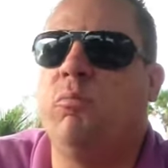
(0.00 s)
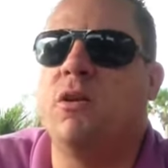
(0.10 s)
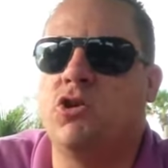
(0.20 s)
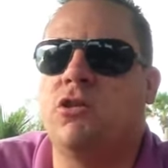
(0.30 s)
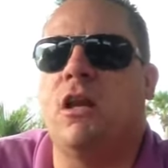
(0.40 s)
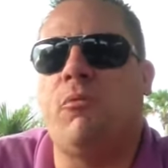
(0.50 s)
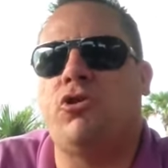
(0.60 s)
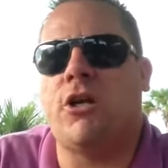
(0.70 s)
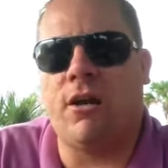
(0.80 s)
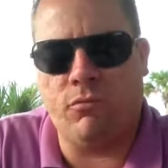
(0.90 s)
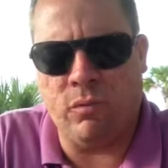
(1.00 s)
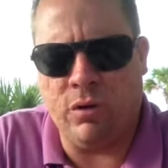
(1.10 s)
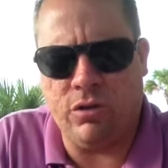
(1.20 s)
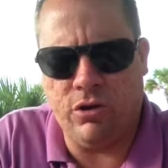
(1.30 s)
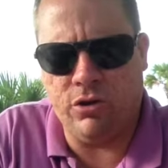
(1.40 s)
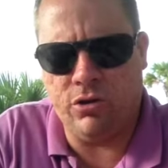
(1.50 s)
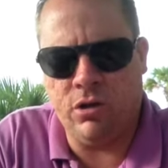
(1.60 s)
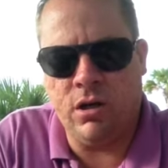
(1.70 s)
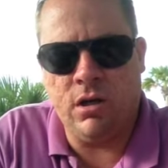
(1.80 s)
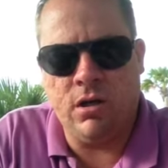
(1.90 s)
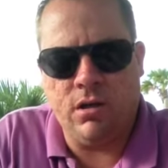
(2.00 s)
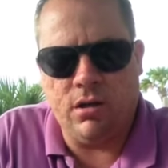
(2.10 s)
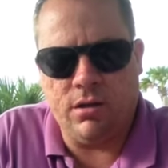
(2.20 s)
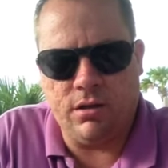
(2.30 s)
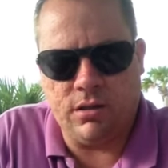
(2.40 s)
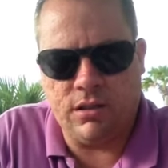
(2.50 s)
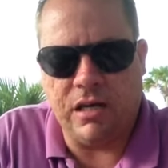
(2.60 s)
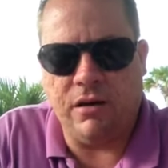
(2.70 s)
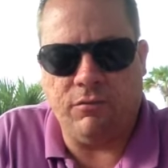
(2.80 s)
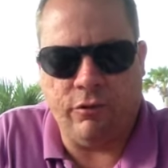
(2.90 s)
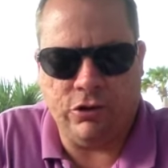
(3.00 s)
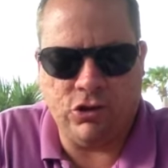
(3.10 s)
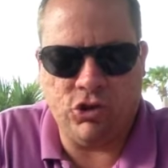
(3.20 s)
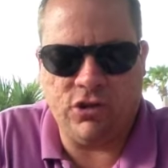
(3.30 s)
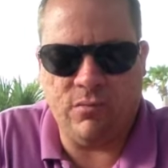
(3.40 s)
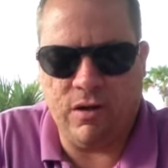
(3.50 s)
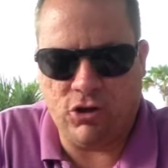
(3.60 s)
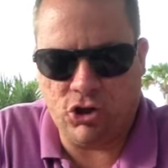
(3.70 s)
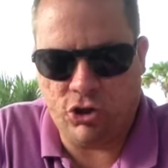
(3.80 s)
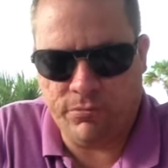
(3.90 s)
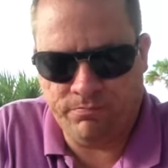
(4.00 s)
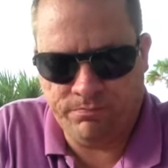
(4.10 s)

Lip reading: but just double check with your state first just to make sure.